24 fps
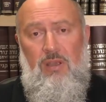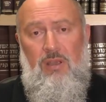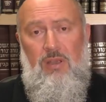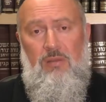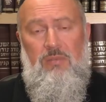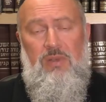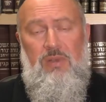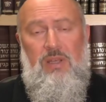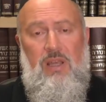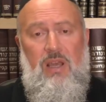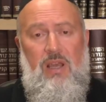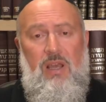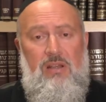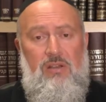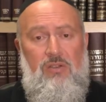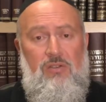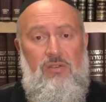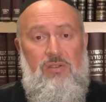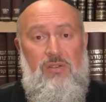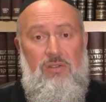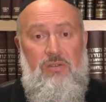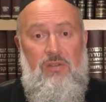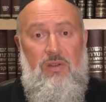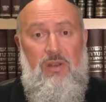It began in
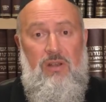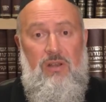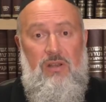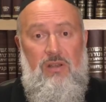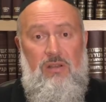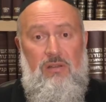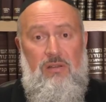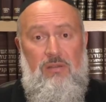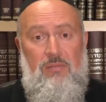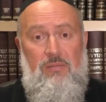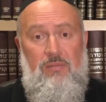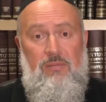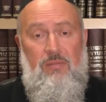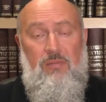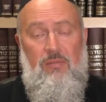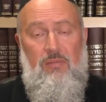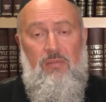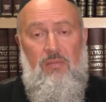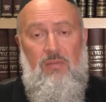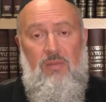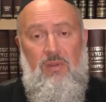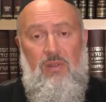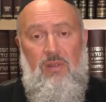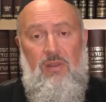Australia
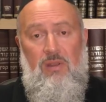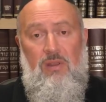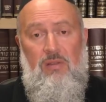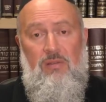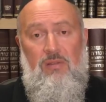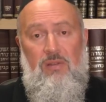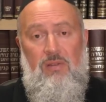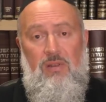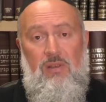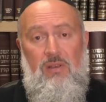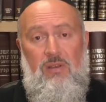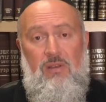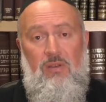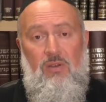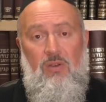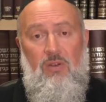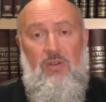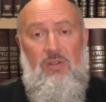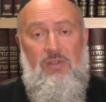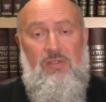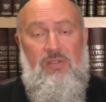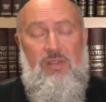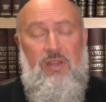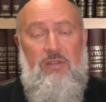in the
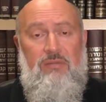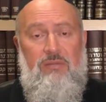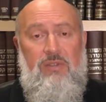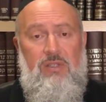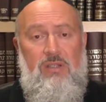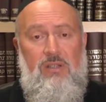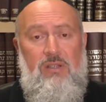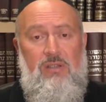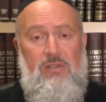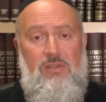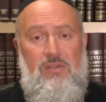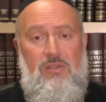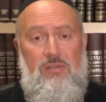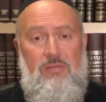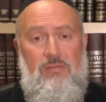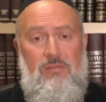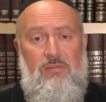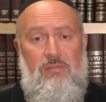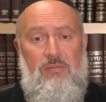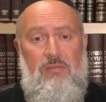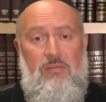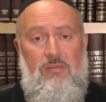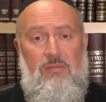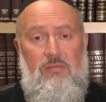early 70s.
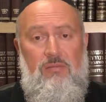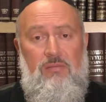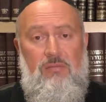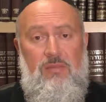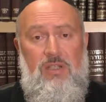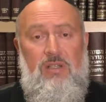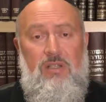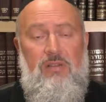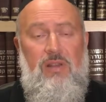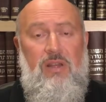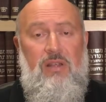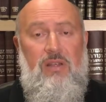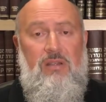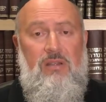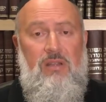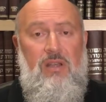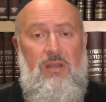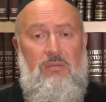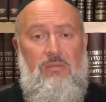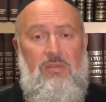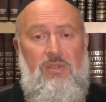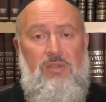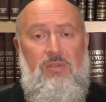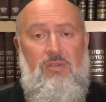Till that
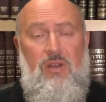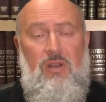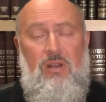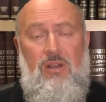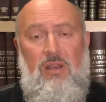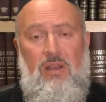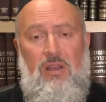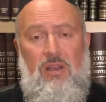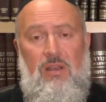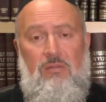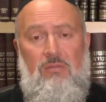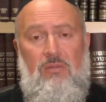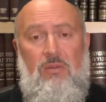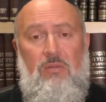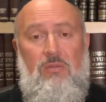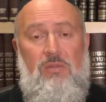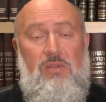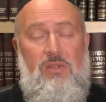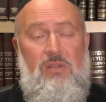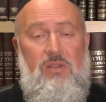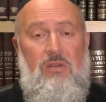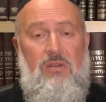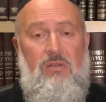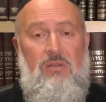time, Australia had what
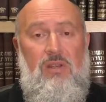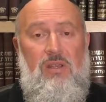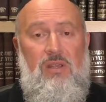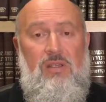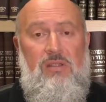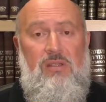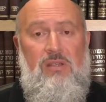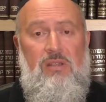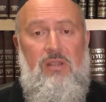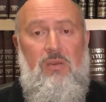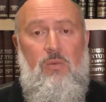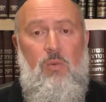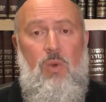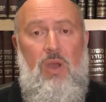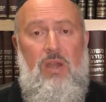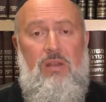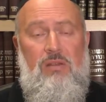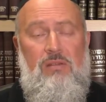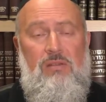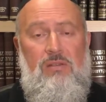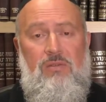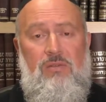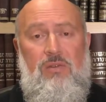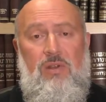was known as the
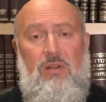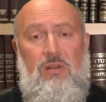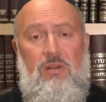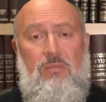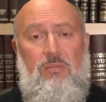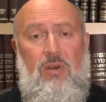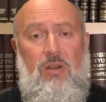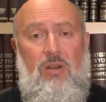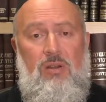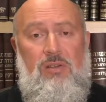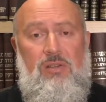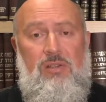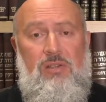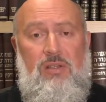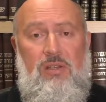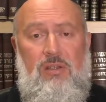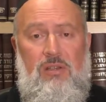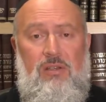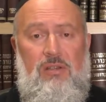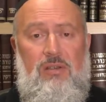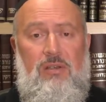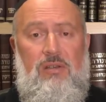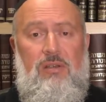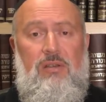White Australia
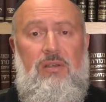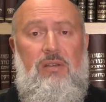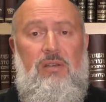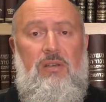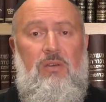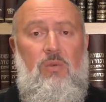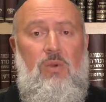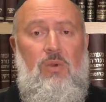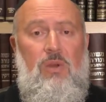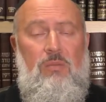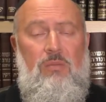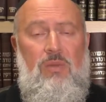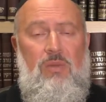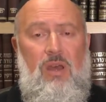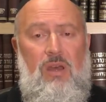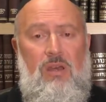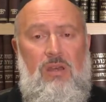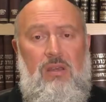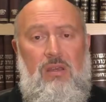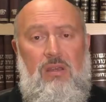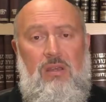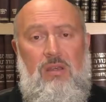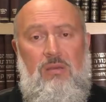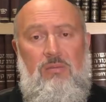policy,
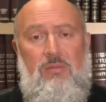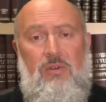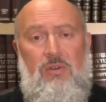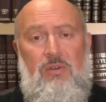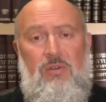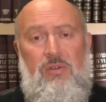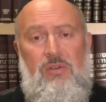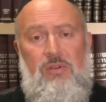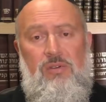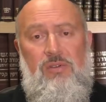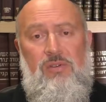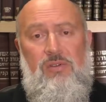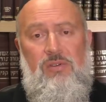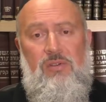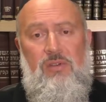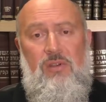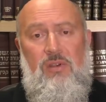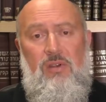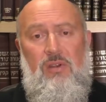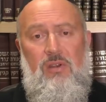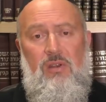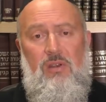whereby immigration